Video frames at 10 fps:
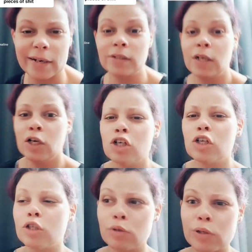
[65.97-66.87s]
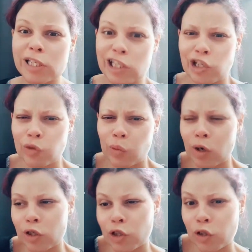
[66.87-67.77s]
And closing the
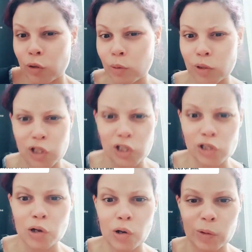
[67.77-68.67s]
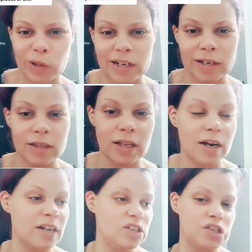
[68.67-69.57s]
door so slowly, and
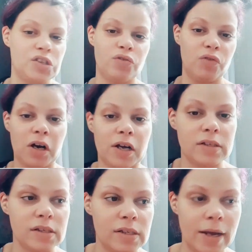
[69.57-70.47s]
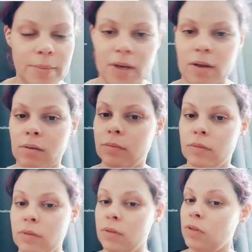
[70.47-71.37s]
then I just fucking slammed it.
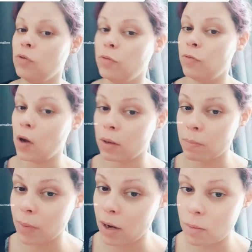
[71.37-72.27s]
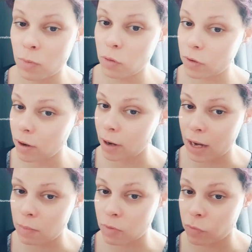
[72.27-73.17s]
You fucking better move your
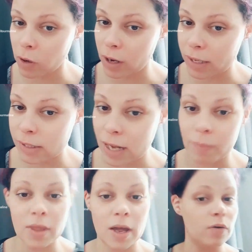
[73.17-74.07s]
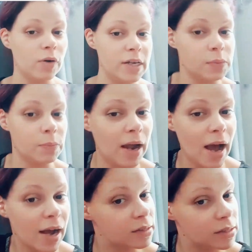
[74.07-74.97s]
hand before I snap that wrist by
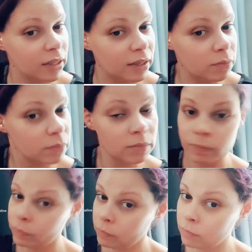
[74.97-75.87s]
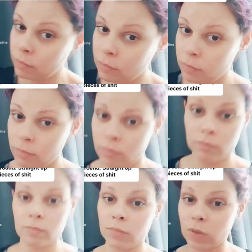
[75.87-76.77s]
accident.
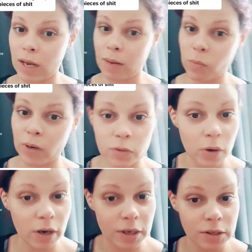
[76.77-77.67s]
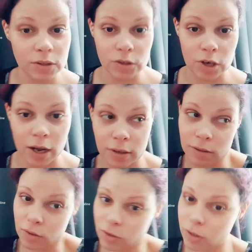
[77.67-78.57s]
Slamming my door shut
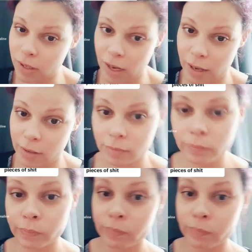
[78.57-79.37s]
and just saying.